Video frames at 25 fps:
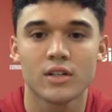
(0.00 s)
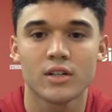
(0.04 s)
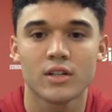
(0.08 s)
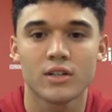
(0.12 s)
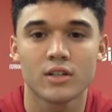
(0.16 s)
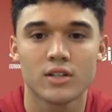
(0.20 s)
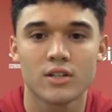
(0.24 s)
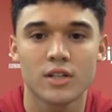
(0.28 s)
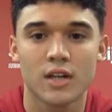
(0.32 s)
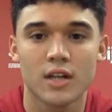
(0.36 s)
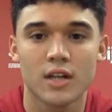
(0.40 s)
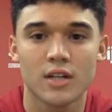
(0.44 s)
It
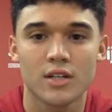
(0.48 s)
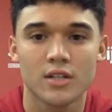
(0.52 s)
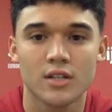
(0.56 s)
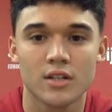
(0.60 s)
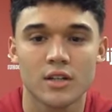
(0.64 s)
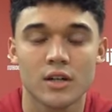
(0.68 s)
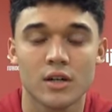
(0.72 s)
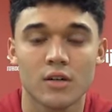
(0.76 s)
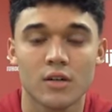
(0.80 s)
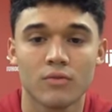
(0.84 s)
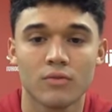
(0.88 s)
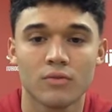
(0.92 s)
just has to
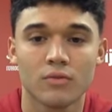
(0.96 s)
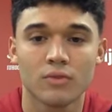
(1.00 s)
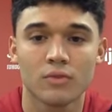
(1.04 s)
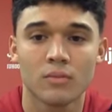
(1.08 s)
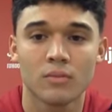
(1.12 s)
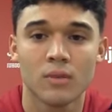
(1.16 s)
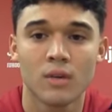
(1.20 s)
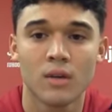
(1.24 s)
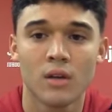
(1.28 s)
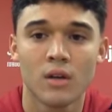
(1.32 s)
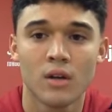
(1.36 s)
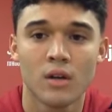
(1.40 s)
come
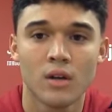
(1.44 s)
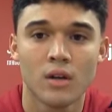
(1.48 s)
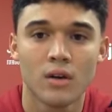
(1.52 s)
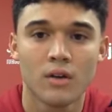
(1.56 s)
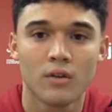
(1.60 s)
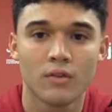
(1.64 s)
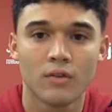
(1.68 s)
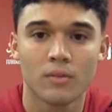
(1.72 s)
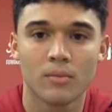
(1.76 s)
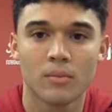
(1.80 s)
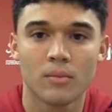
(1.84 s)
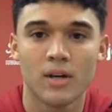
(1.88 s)

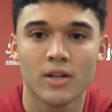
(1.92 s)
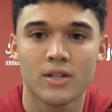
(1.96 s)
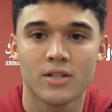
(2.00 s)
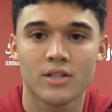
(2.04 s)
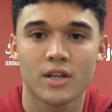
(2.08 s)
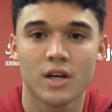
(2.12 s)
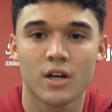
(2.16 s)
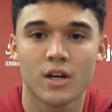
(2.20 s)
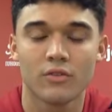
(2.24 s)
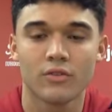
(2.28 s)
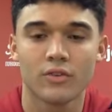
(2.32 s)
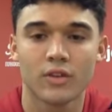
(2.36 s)
from
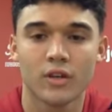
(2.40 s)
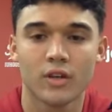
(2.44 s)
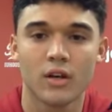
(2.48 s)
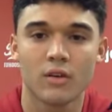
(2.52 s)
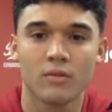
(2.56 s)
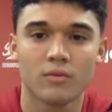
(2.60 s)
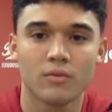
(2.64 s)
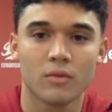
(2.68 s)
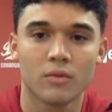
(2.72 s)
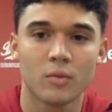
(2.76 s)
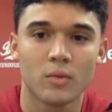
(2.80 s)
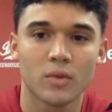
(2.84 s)
myself and
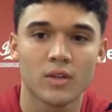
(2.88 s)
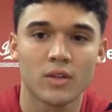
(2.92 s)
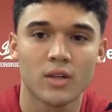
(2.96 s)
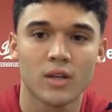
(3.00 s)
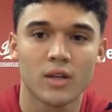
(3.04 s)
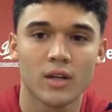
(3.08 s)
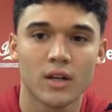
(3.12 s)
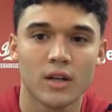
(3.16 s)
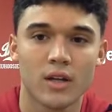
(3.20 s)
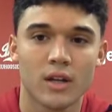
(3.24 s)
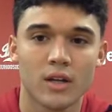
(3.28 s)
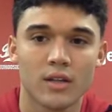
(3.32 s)
come from
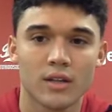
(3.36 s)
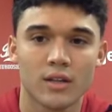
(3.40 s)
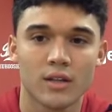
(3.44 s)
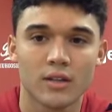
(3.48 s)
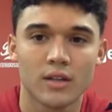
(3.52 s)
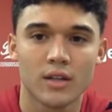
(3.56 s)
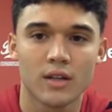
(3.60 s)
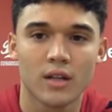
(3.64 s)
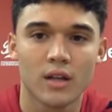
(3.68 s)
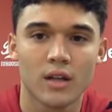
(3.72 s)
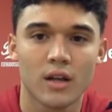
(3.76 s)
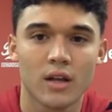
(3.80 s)
within, and I think
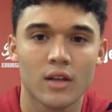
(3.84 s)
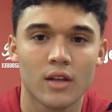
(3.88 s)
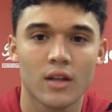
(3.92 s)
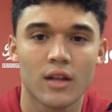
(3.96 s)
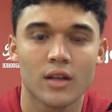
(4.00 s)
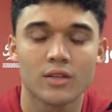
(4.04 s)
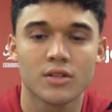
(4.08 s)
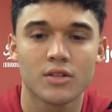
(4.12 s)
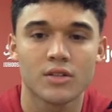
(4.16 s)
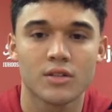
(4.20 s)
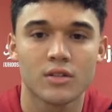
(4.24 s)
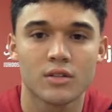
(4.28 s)
that a lot of
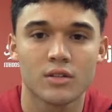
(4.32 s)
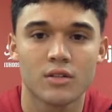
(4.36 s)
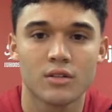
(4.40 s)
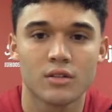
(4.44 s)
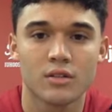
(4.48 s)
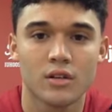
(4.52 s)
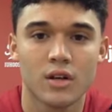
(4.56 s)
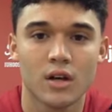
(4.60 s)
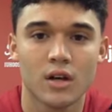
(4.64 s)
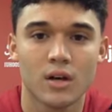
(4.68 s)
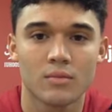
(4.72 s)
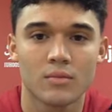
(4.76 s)
that just
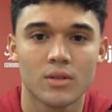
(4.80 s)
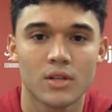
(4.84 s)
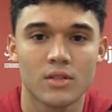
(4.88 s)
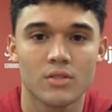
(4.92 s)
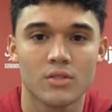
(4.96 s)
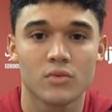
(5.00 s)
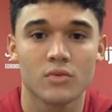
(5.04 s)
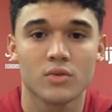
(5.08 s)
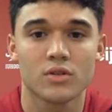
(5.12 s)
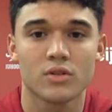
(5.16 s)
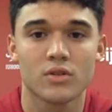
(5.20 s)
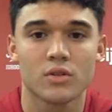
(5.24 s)
comes as
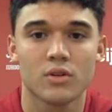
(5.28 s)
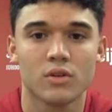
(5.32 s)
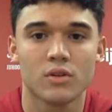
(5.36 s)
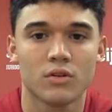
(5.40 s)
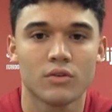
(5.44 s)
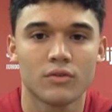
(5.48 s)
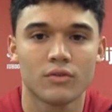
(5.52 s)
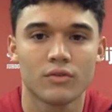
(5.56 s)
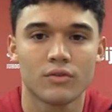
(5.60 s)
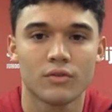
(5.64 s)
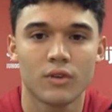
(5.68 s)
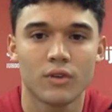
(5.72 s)
a
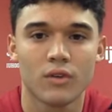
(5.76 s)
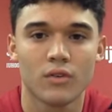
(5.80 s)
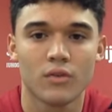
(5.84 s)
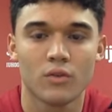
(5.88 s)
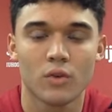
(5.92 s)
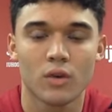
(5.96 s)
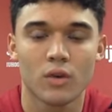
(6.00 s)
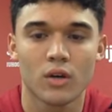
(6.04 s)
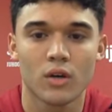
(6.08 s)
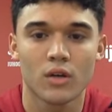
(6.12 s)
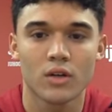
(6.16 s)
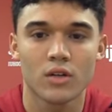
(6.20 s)
result of
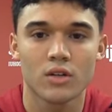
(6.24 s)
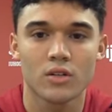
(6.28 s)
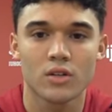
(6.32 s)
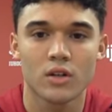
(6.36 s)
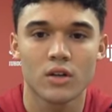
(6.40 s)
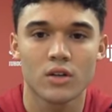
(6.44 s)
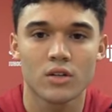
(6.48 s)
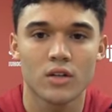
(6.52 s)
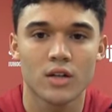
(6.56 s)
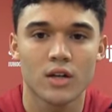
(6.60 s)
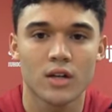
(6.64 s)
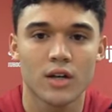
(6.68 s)
working as hard
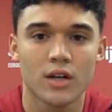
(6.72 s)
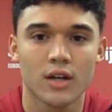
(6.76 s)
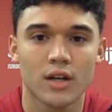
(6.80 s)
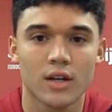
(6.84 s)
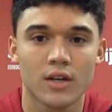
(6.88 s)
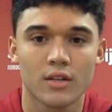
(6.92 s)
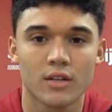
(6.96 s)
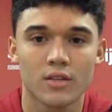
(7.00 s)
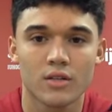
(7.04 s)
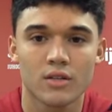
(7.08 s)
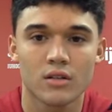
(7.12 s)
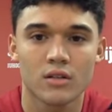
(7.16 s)
as I can.
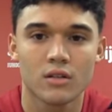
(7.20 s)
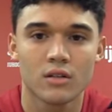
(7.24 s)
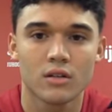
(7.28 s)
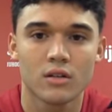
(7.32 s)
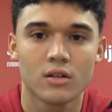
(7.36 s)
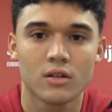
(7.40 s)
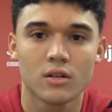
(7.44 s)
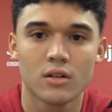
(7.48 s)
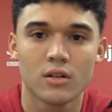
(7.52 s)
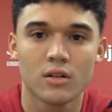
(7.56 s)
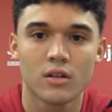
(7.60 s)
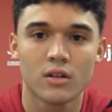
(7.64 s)
So,
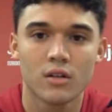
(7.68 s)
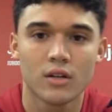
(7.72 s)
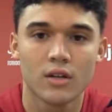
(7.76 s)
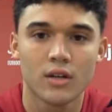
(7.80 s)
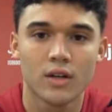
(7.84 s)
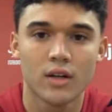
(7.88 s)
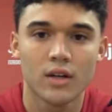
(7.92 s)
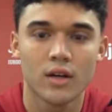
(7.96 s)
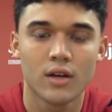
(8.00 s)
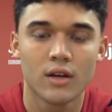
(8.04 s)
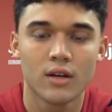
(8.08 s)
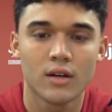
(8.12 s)
yeah.